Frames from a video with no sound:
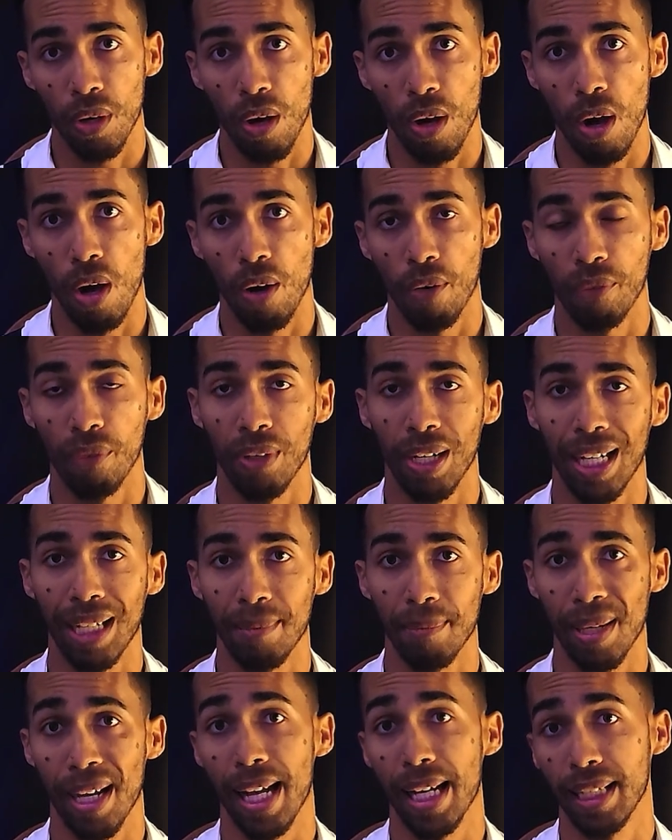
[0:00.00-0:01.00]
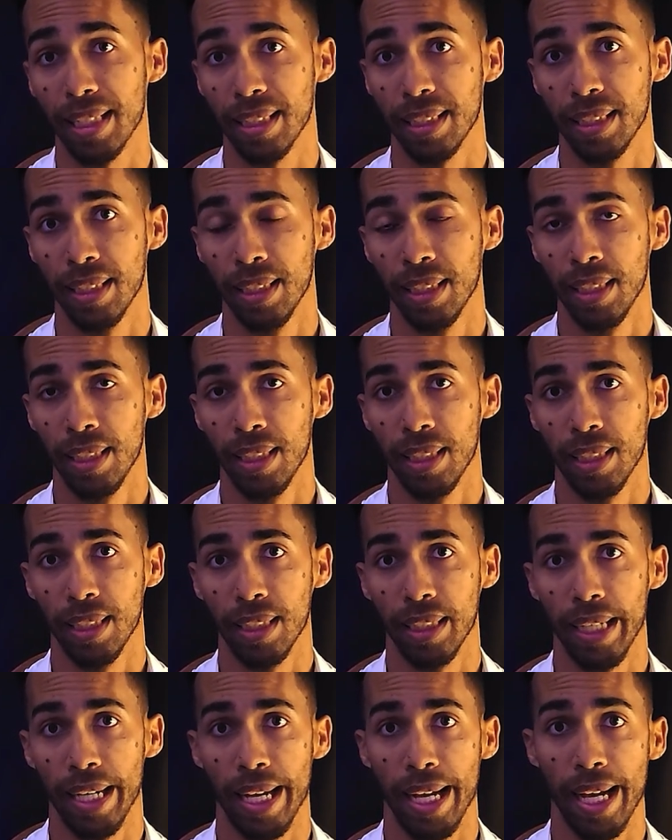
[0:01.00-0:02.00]
of a man.
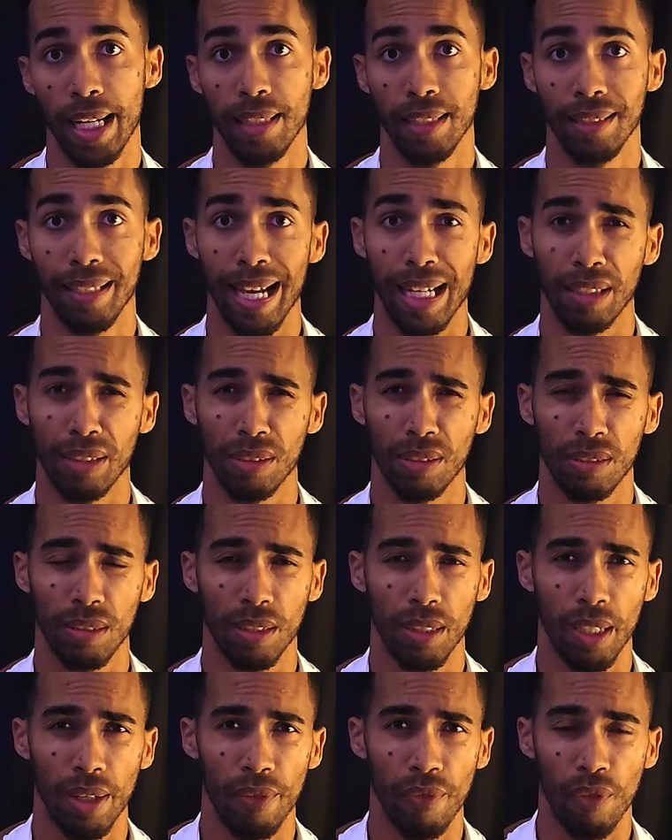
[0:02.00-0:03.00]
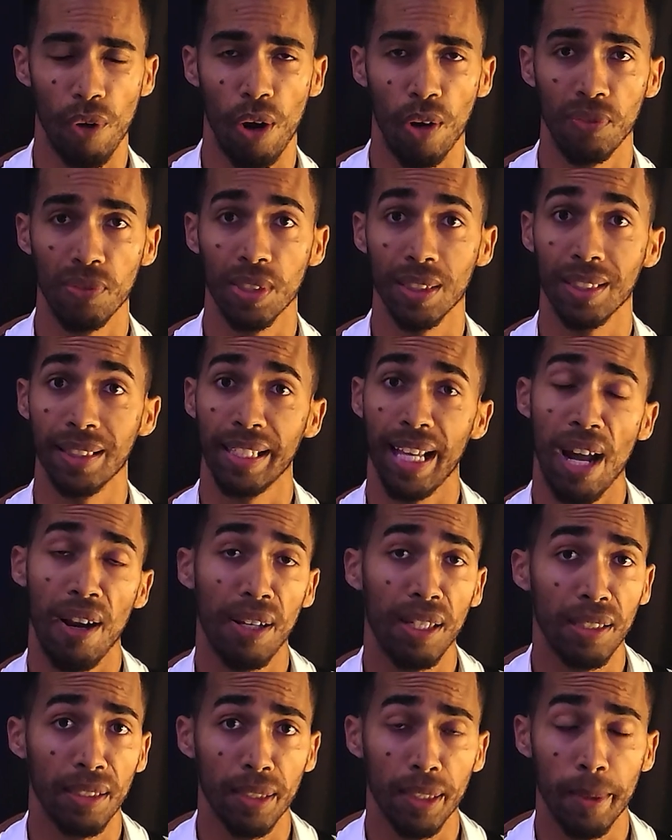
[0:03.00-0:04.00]
And that involves his
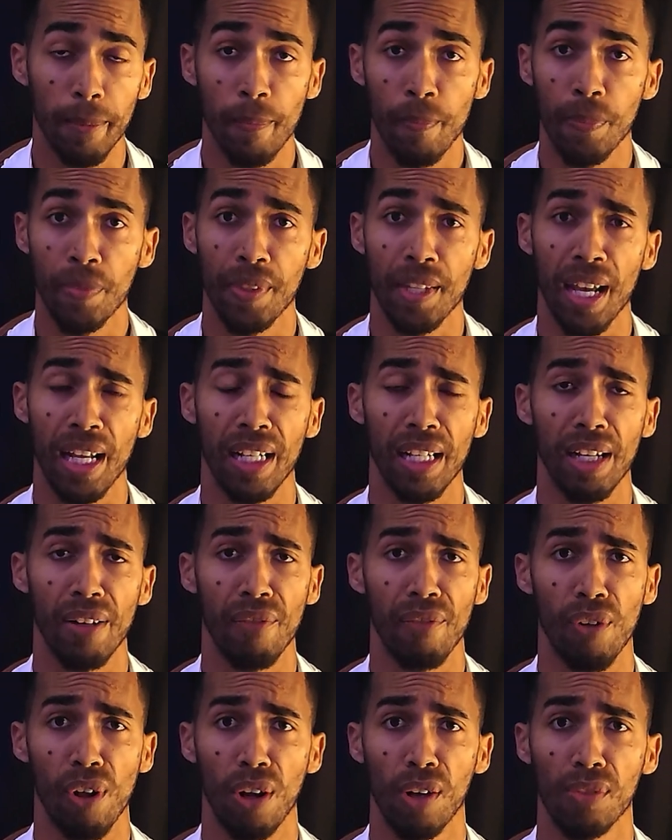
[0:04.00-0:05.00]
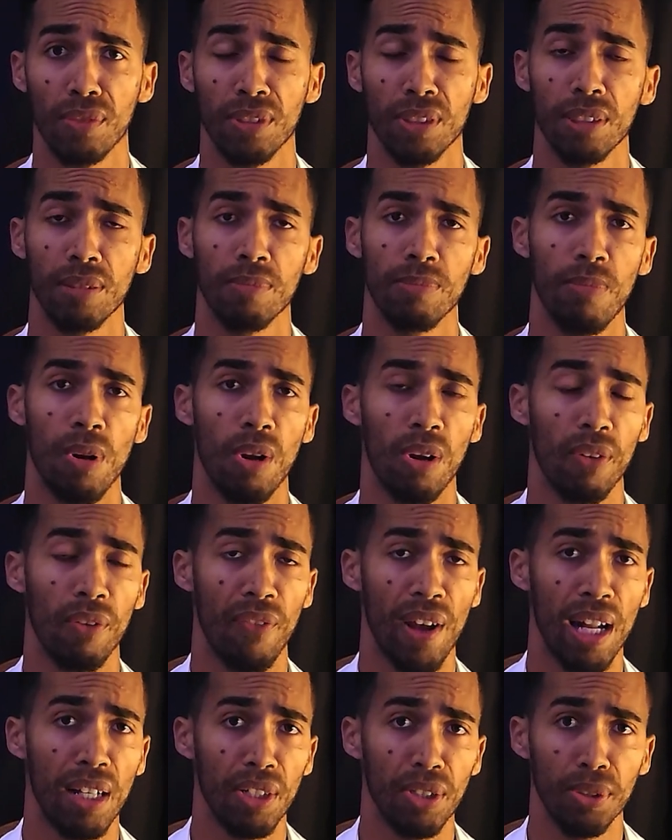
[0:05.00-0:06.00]
character, that involves his moral
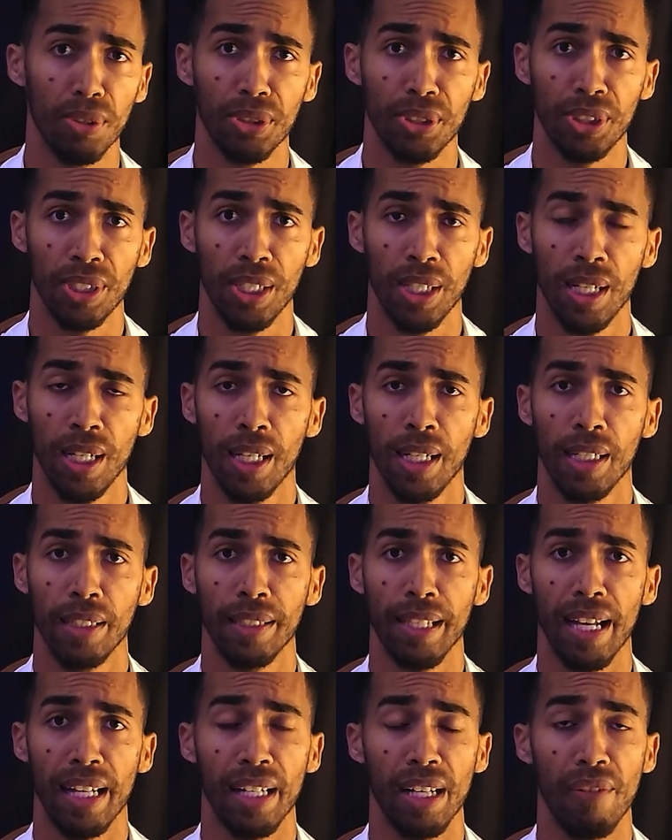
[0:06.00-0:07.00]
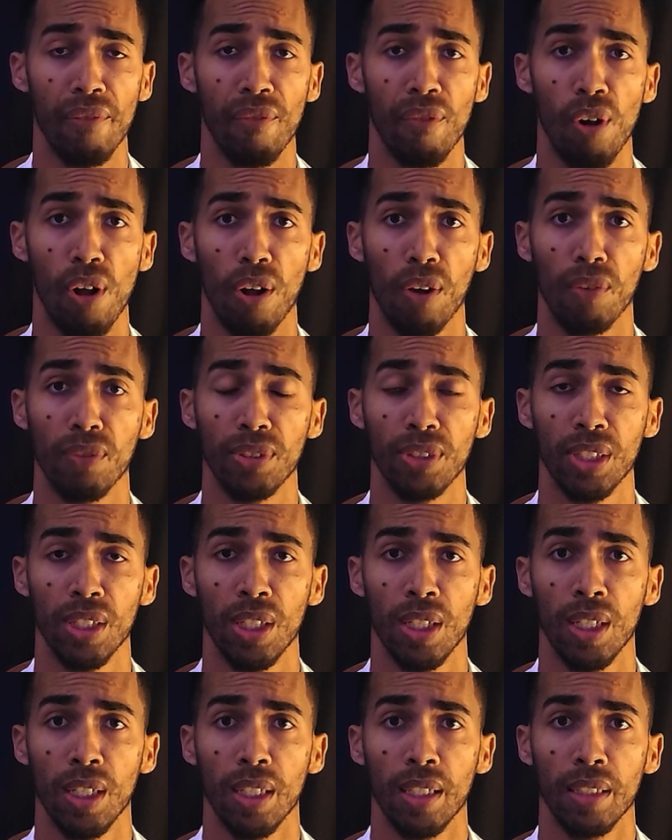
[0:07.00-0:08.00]
values, that involves
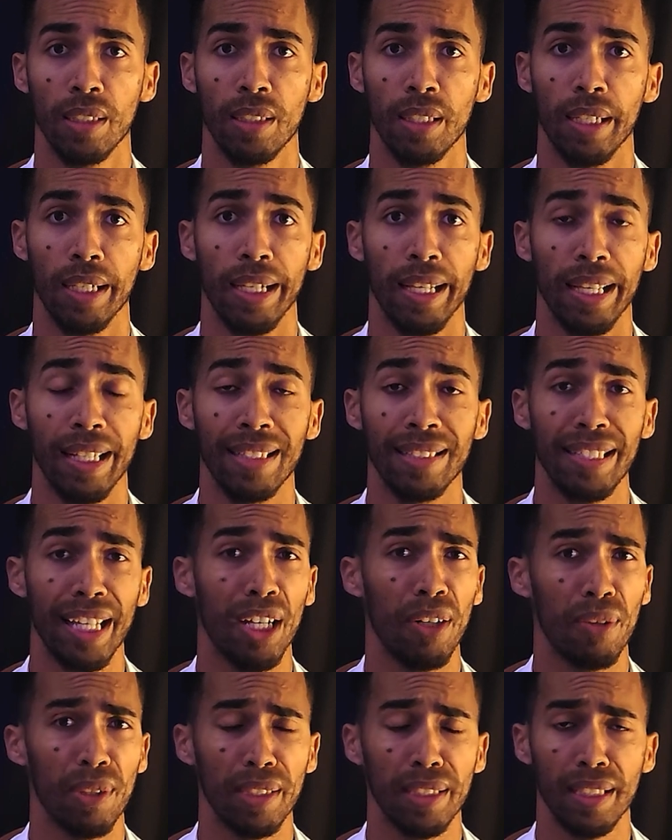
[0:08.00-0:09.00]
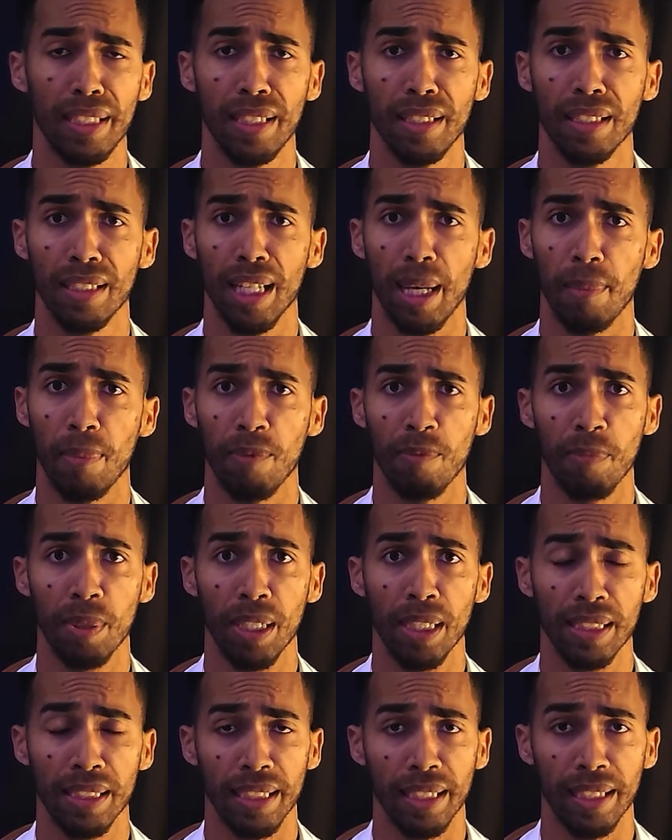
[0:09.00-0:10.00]
the integrity, the type of
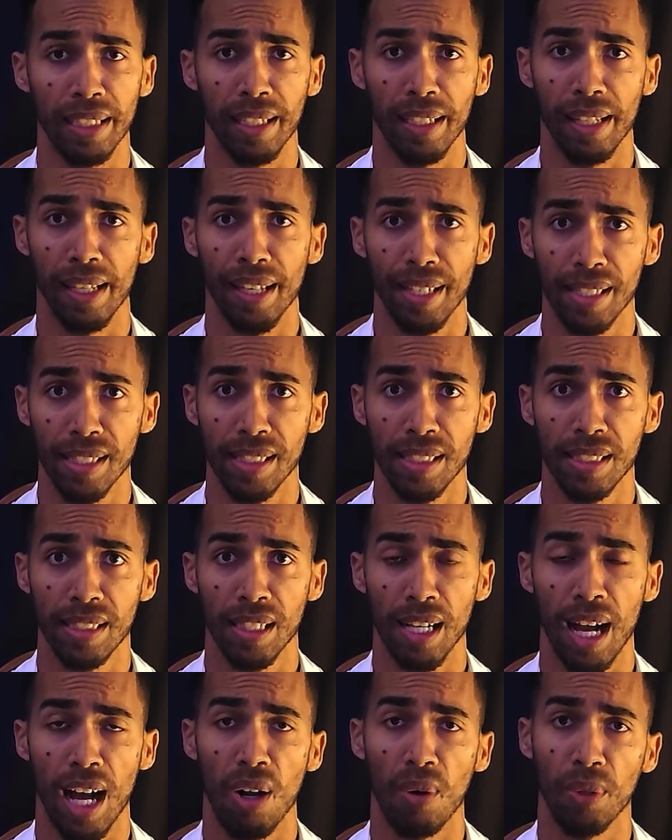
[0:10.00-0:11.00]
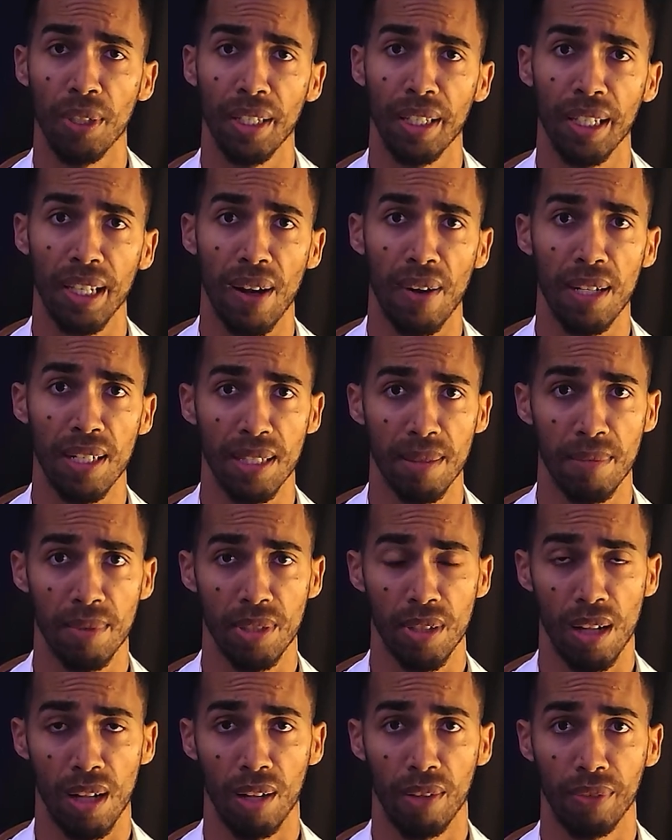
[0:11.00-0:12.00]
person he is, how he carries
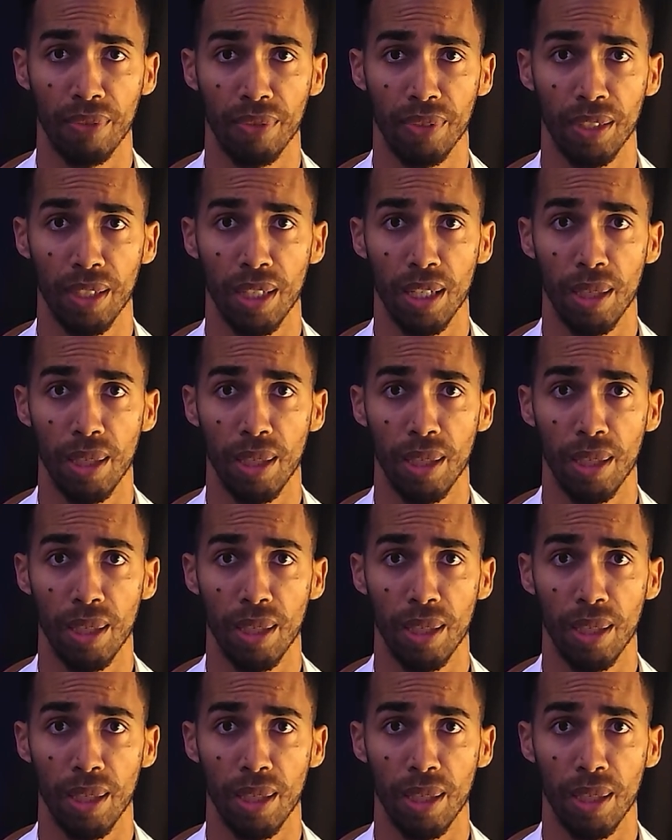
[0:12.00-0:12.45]
himself,